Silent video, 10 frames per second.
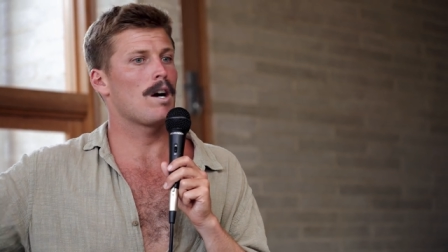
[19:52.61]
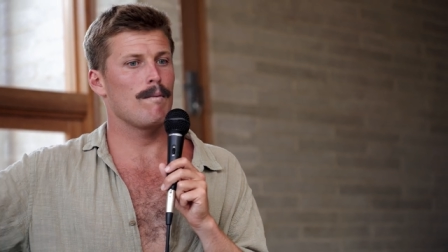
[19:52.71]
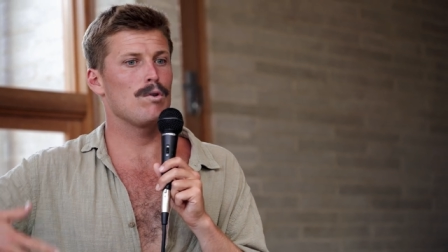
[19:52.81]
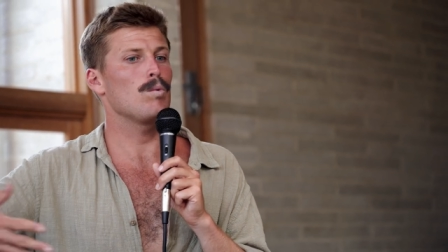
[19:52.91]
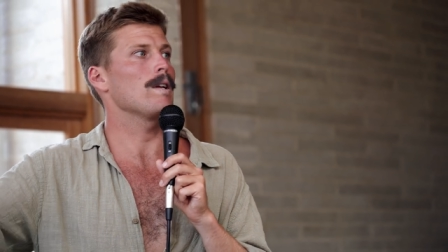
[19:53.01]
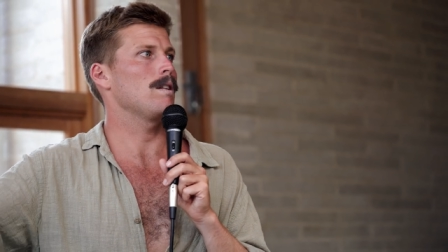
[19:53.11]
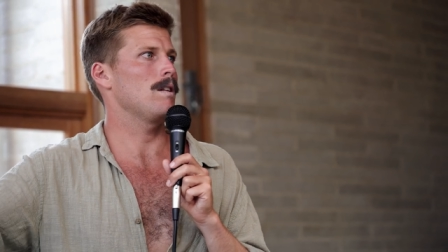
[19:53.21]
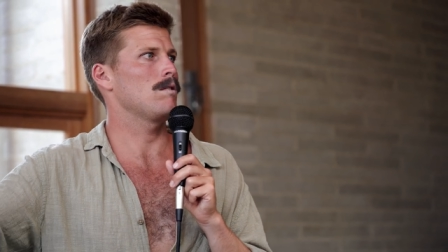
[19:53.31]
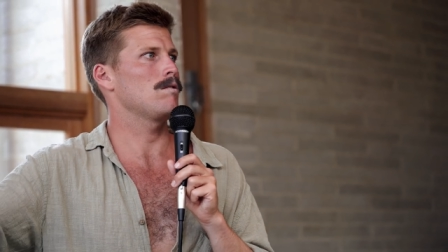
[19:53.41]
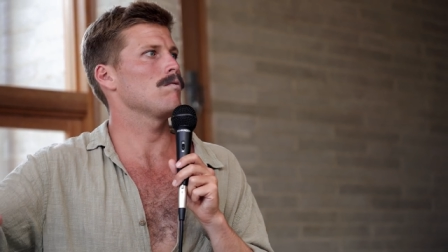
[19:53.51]
like I'm doing
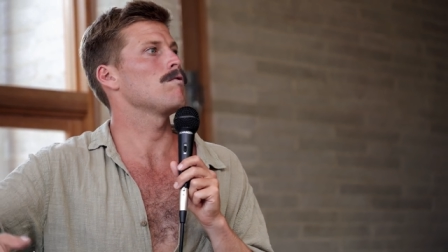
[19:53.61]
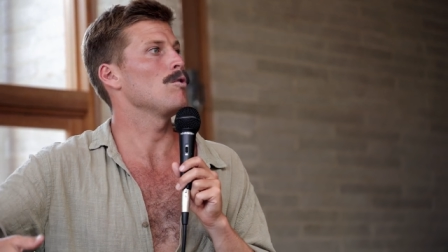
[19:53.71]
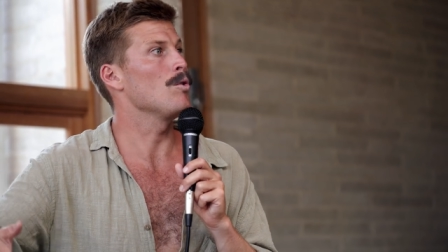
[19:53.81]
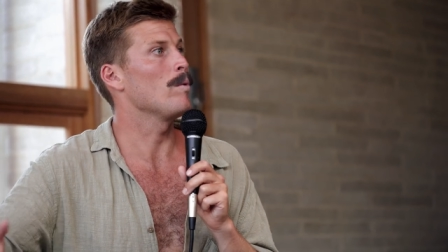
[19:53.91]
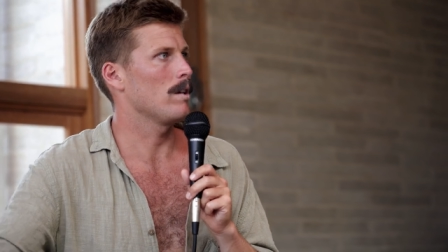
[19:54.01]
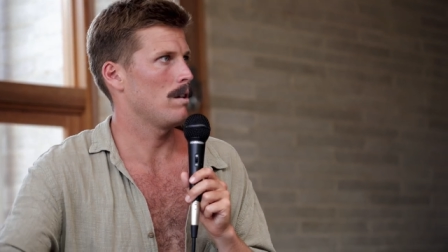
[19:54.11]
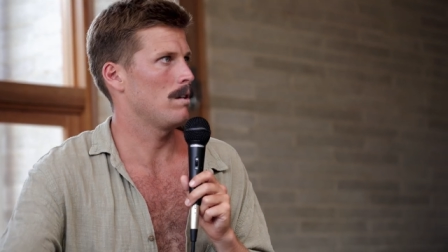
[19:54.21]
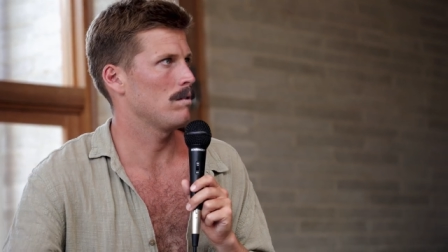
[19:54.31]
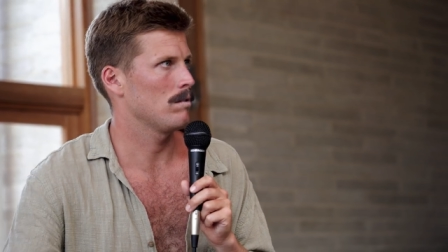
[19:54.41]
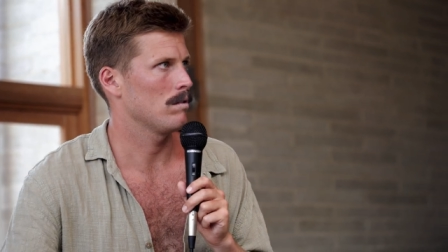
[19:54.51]
this for doing
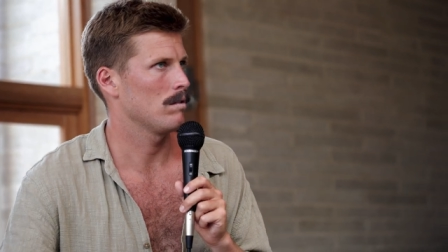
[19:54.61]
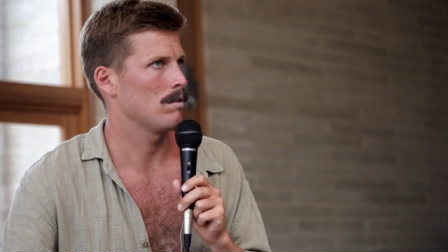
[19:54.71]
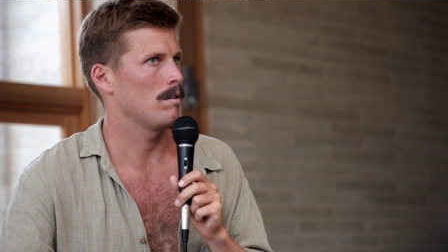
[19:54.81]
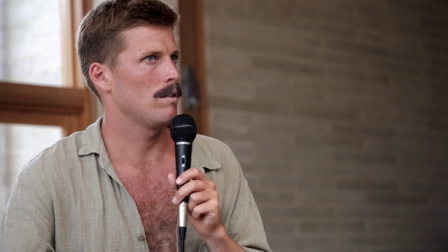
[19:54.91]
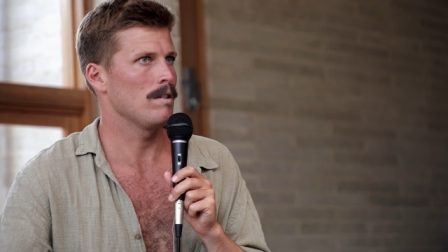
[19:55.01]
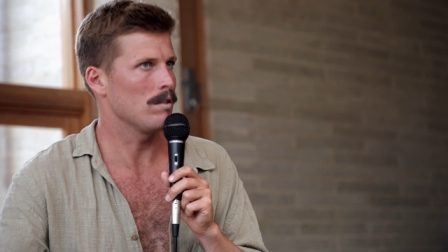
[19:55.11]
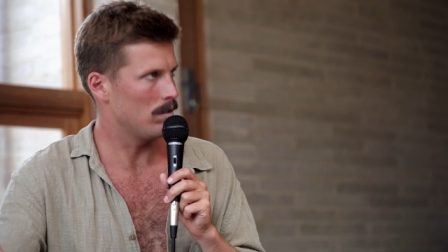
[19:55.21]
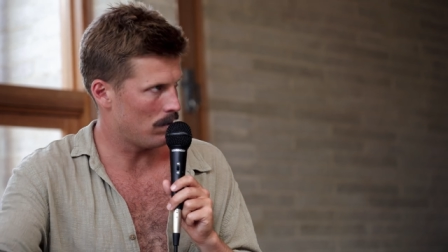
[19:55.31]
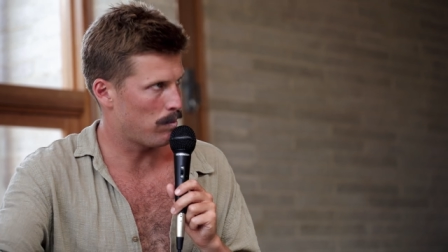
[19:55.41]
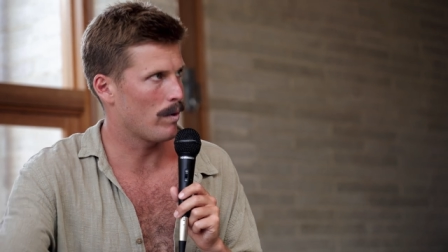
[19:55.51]
this. This
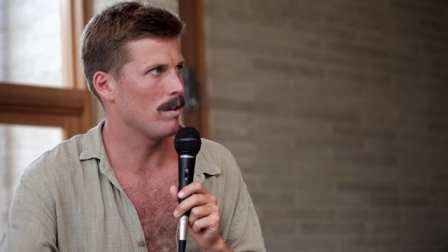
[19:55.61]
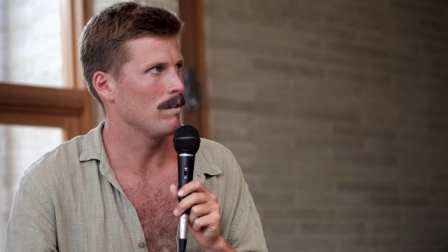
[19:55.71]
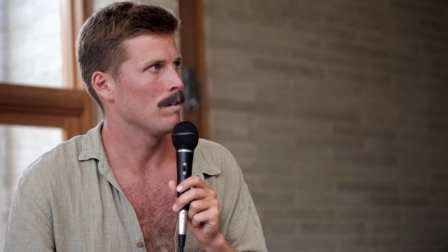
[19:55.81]
is the point.